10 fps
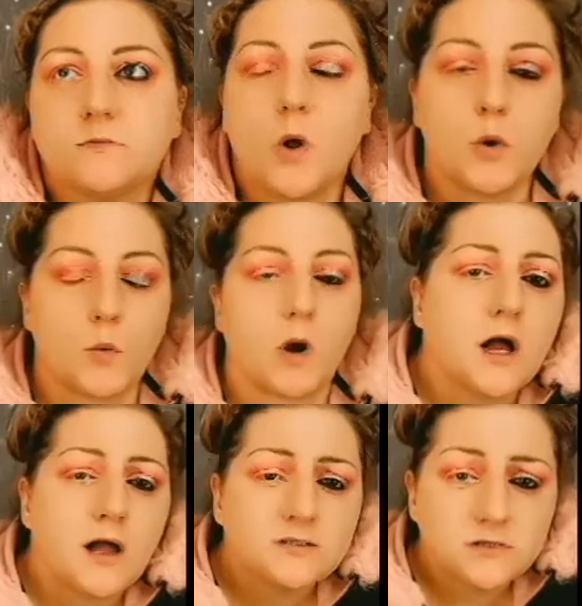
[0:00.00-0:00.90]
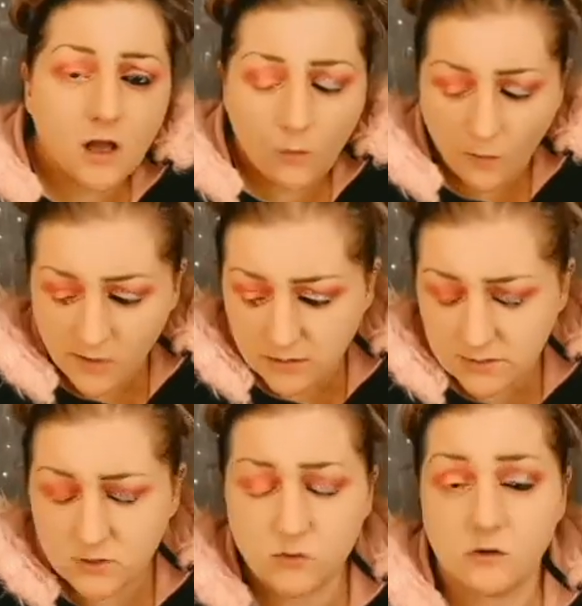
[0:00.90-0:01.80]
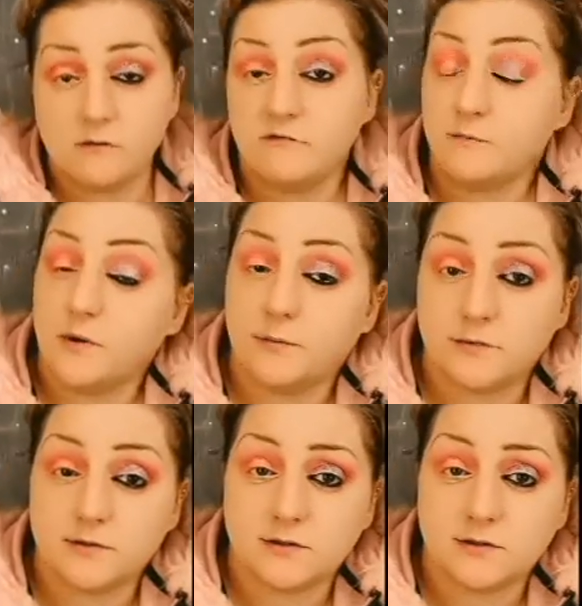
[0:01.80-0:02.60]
Oh, and why is it so hard for people